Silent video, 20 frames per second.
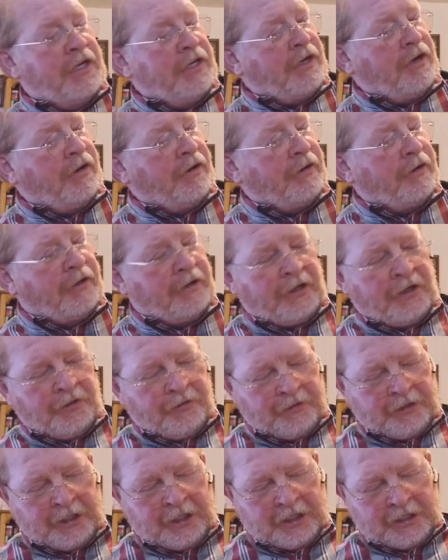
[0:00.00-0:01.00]
are
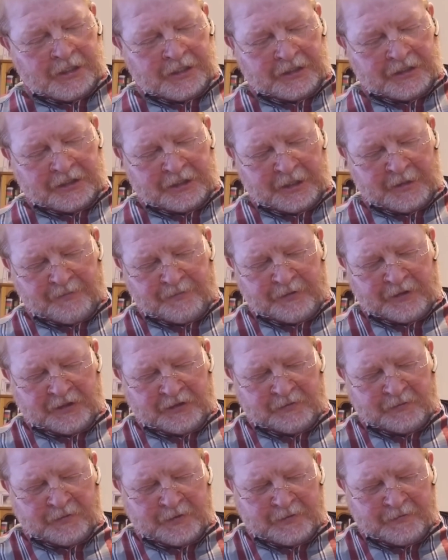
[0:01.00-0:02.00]
glued in except
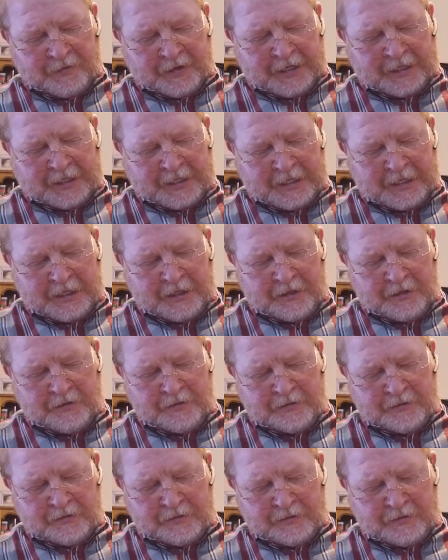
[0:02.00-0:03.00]
this one right
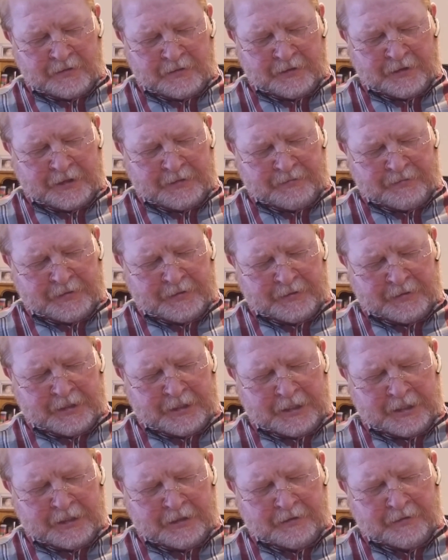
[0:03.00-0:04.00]
here, or
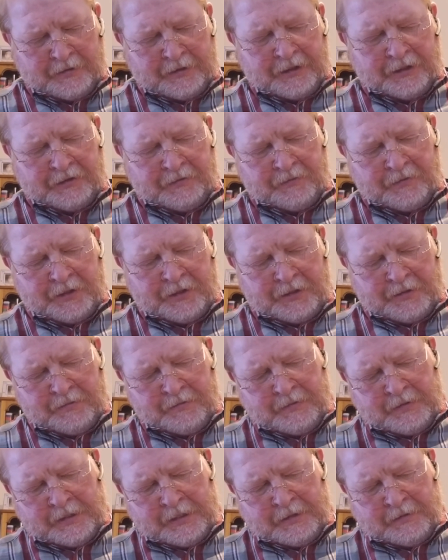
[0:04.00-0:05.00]
here. This one,
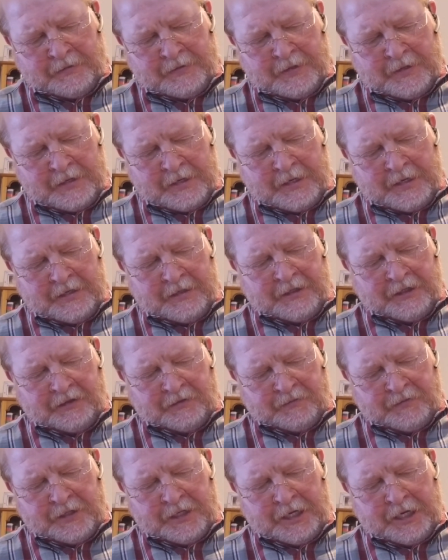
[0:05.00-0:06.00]
well,
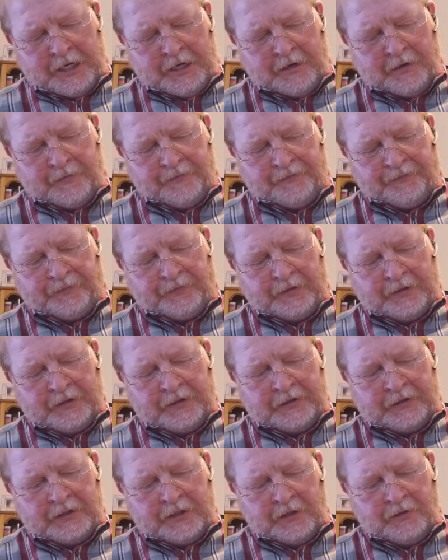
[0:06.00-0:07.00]
this one here
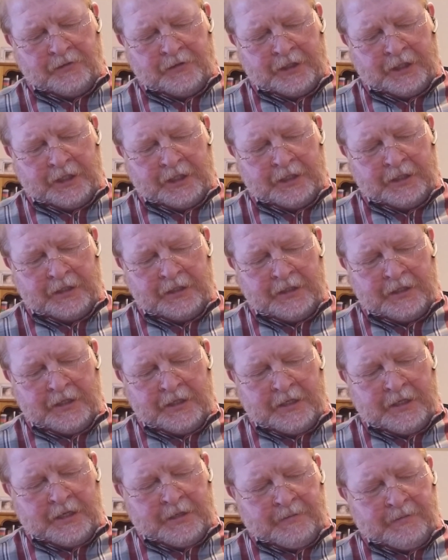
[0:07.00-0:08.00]
is glued in.
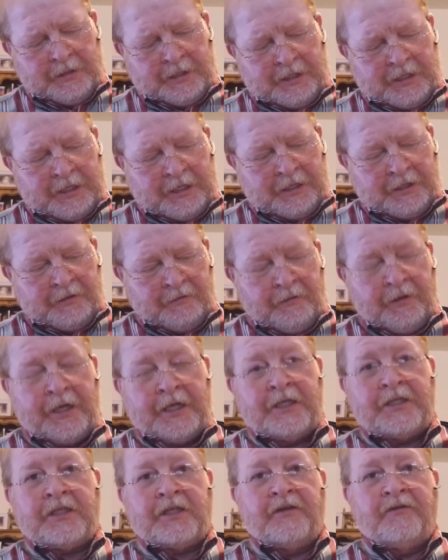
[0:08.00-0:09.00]
But none of the
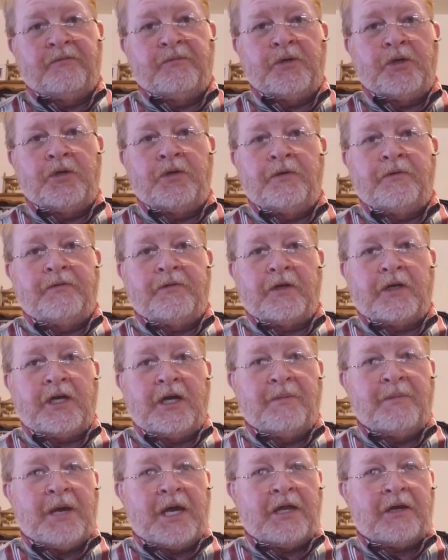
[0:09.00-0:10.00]
rest have moved or
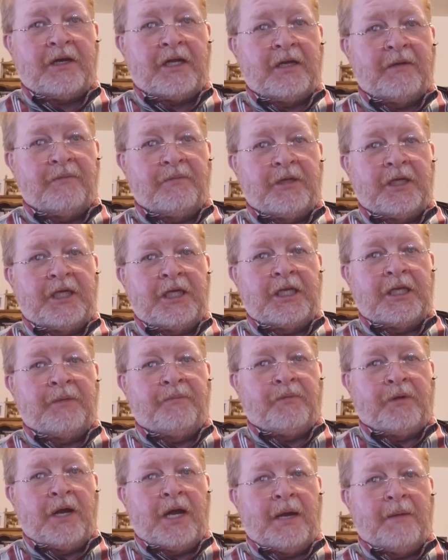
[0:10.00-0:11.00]
come out or give me any
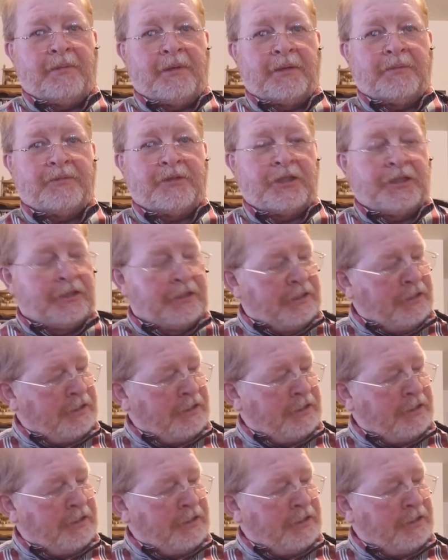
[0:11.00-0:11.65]
problems.